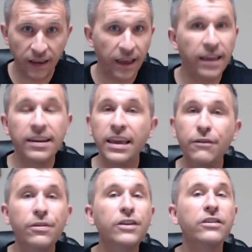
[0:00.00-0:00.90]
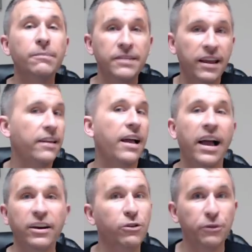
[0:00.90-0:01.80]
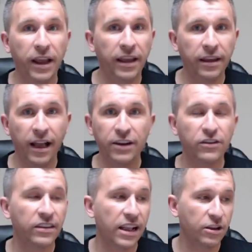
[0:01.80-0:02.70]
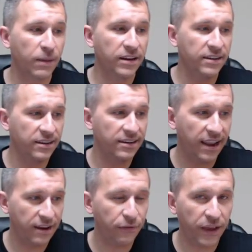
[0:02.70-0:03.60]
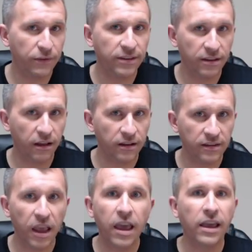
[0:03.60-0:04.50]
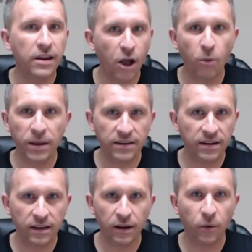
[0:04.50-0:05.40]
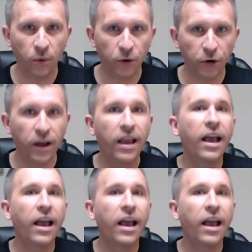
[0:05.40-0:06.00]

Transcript: And even the top 10, I don't rank. I just tell you my 10 favorite songs in no particular order.